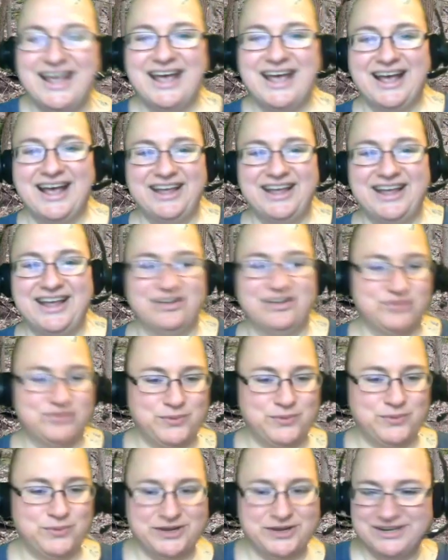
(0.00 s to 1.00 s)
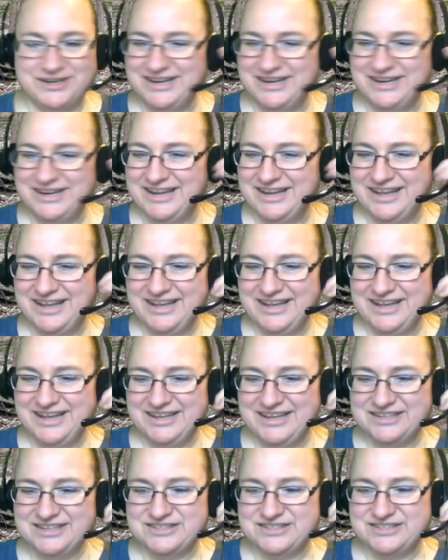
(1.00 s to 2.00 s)
Hi everyone.
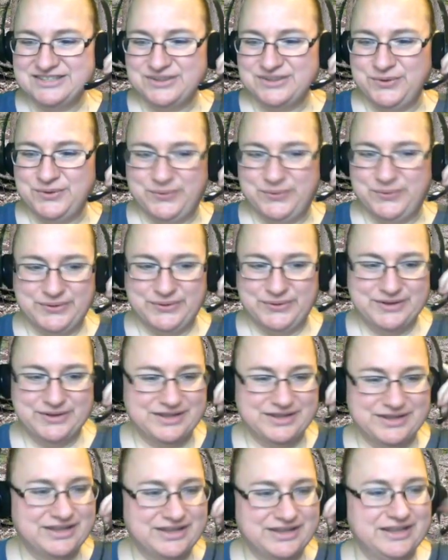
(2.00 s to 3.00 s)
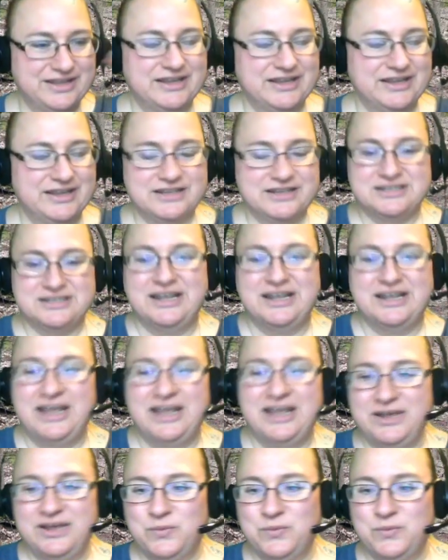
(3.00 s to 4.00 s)
So
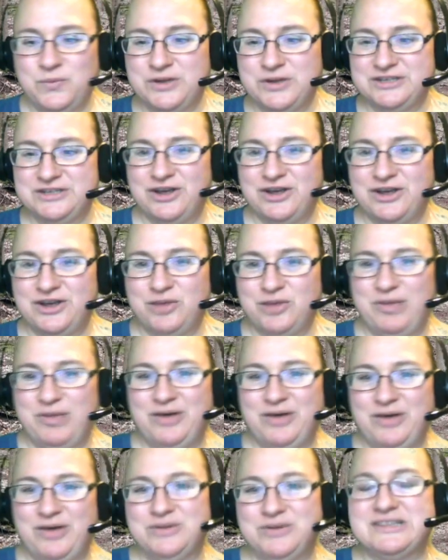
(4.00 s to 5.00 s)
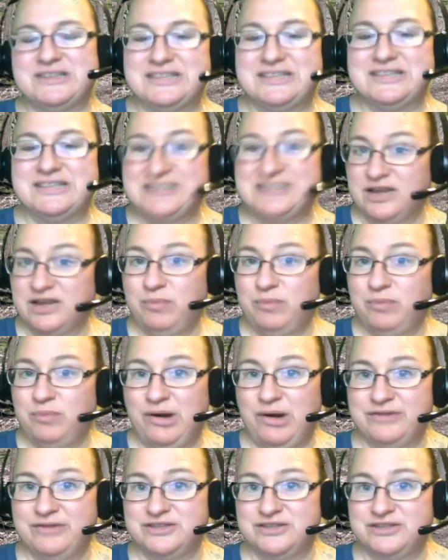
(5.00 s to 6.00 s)
today we're going to talk about the second
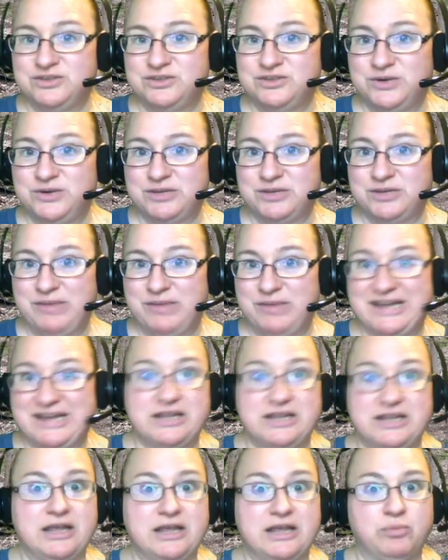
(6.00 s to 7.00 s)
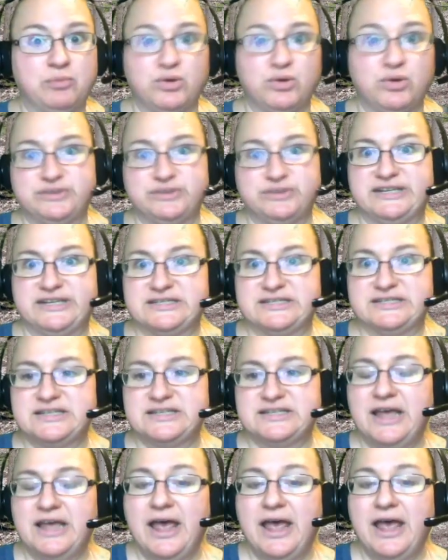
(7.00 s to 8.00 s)
part of the tunic making
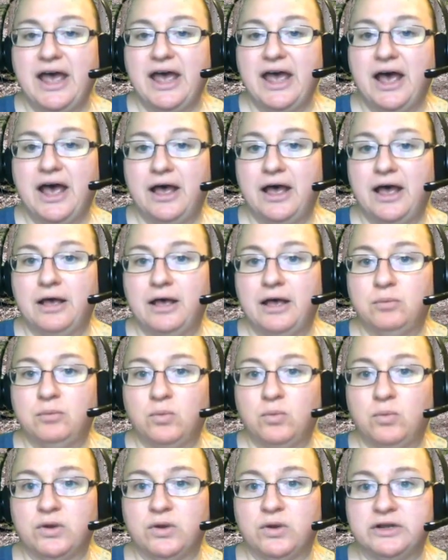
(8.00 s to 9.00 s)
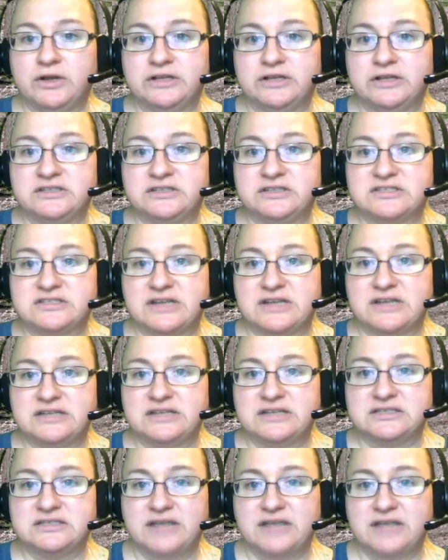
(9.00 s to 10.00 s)
process. We're going to
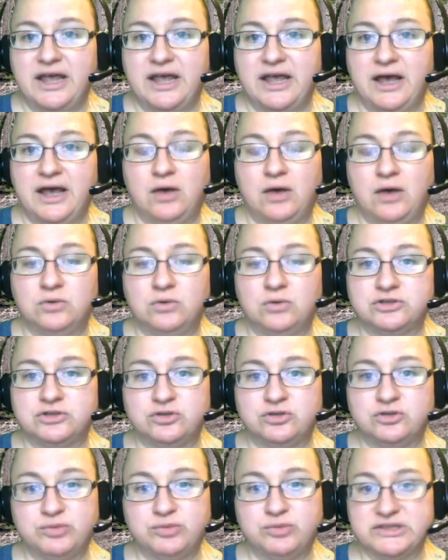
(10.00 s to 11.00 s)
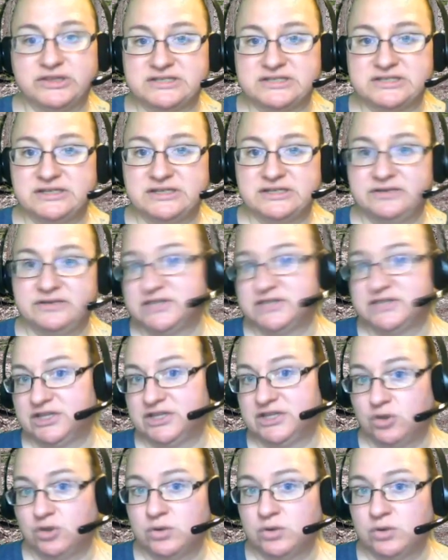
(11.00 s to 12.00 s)
discuss how to put the sleeves
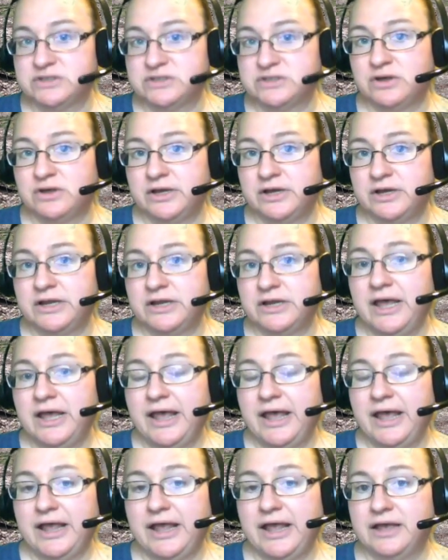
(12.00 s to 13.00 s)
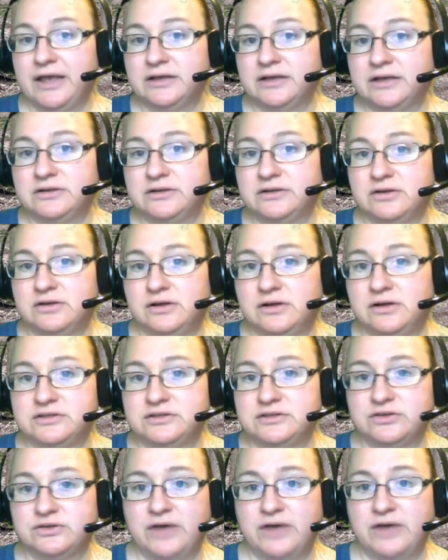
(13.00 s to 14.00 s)
and the gores on, and
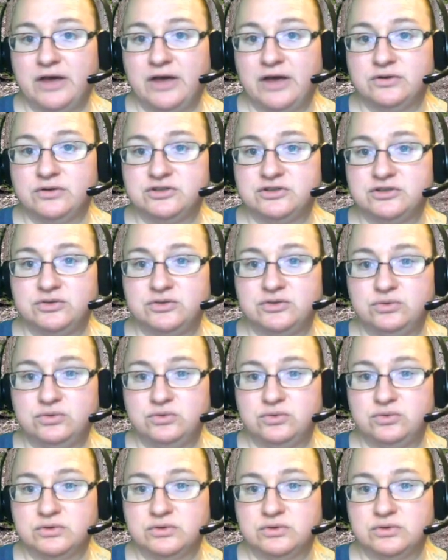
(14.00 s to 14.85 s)
also how to